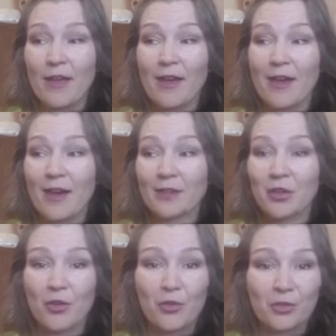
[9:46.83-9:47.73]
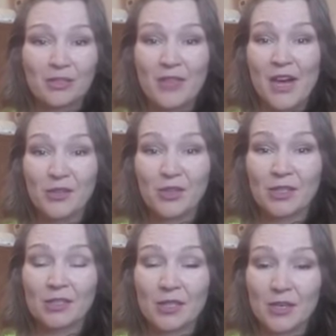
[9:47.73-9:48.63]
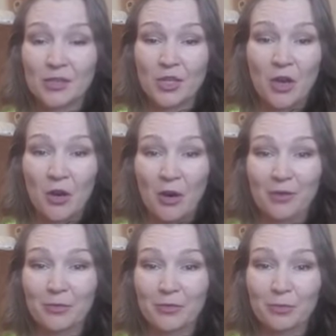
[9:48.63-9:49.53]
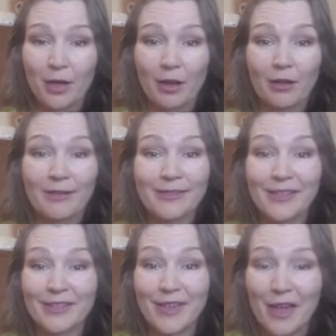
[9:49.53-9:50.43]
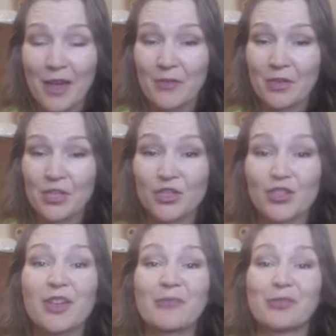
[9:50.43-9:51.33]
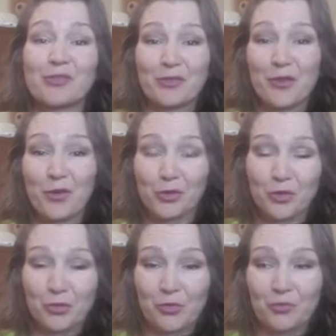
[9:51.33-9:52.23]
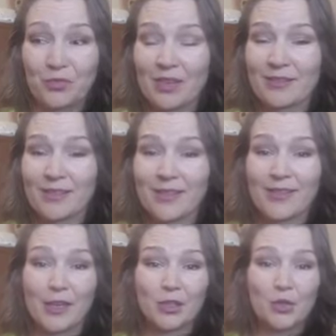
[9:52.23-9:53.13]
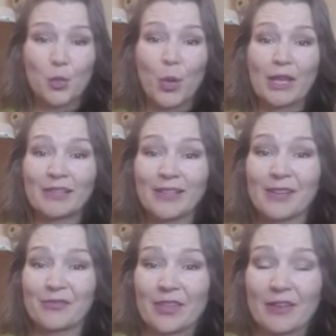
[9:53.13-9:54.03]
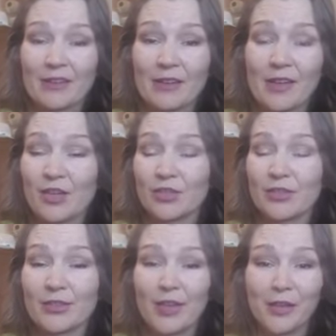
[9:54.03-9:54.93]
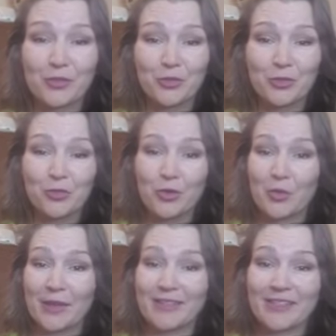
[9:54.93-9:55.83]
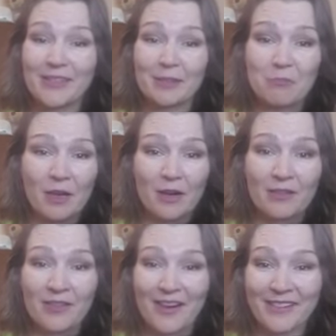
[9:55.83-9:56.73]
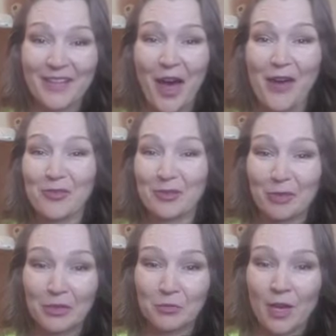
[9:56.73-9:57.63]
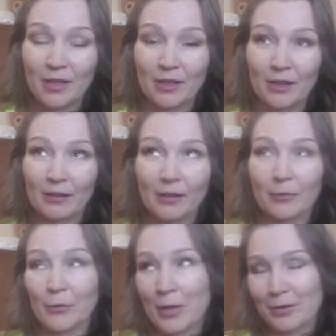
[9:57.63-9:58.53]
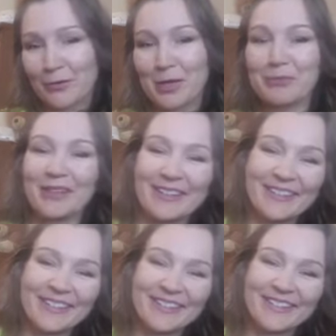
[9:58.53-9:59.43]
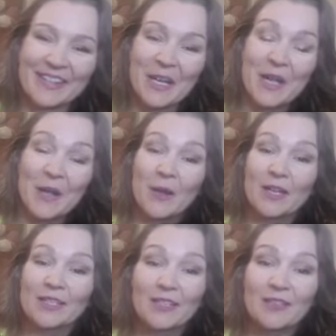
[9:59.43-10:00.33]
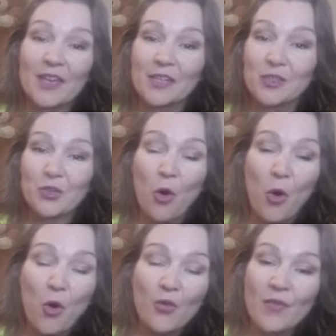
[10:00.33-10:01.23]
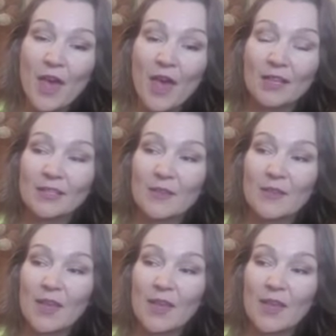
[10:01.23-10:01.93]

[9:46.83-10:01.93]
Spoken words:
And those thousands years ago, well, did they have any gyms to go to? Did they do weightlifting? Did they do crazy marathon, Ironman running? I'm one of them. Did they do all that